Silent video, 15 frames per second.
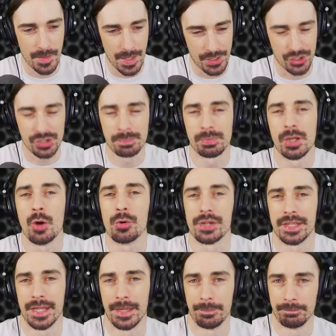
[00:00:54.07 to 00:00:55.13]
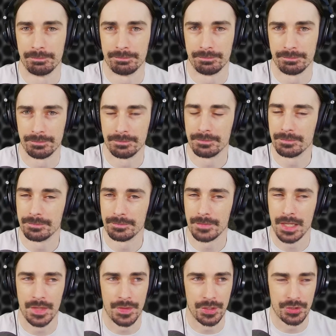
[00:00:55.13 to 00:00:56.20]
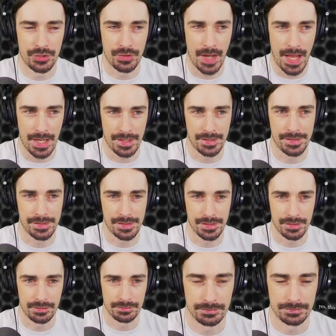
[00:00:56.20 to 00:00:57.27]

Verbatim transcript: explode them in their tracks.